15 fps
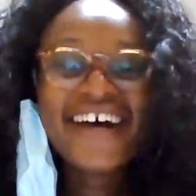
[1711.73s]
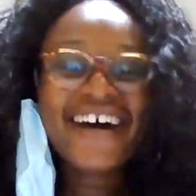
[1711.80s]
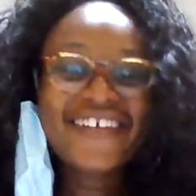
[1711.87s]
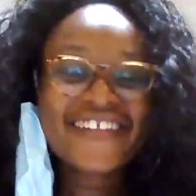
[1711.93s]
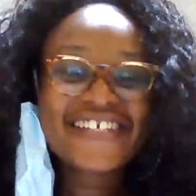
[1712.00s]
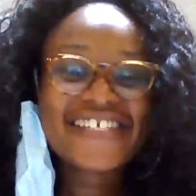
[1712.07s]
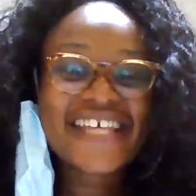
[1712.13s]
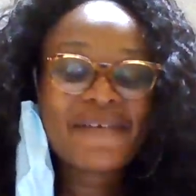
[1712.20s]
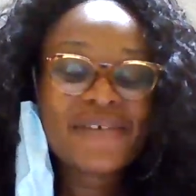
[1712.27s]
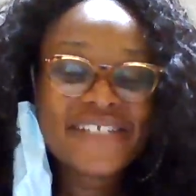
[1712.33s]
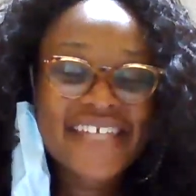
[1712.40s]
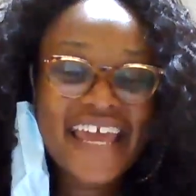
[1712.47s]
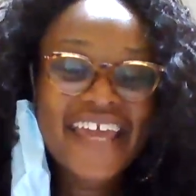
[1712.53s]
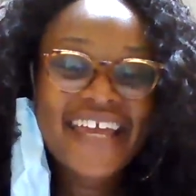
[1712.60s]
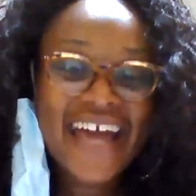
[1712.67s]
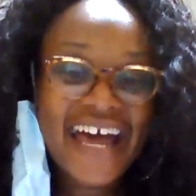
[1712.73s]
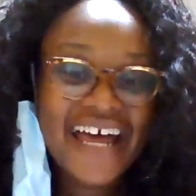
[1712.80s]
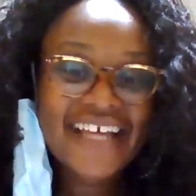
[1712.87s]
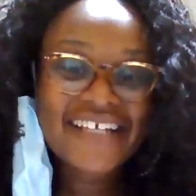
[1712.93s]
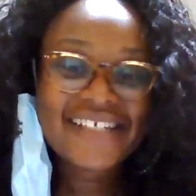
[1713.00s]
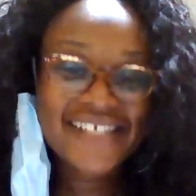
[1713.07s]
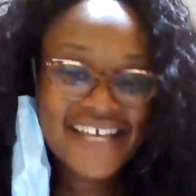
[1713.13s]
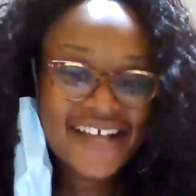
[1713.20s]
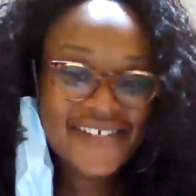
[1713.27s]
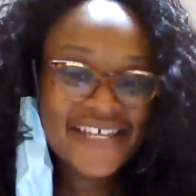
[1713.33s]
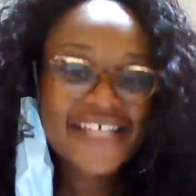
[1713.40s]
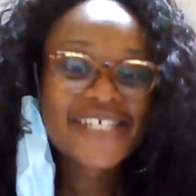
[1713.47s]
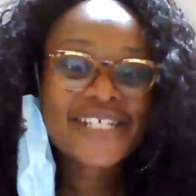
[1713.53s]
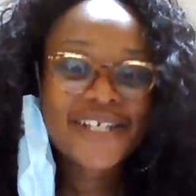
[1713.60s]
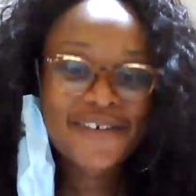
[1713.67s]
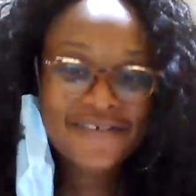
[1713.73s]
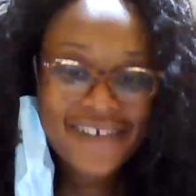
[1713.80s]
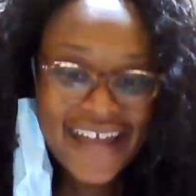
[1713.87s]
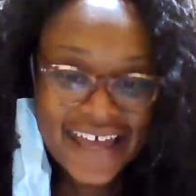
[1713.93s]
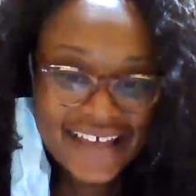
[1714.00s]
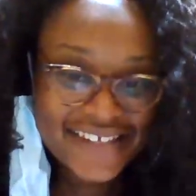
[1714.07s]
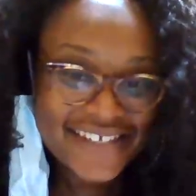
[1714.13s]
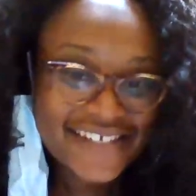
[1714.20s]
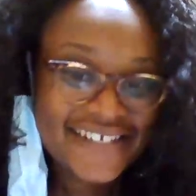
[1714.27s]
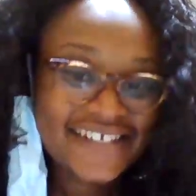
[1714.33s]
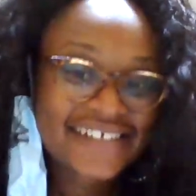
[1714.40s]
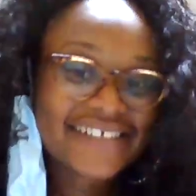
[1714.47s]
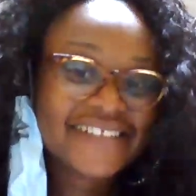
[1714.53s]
On the seventh day, God tells us to rest.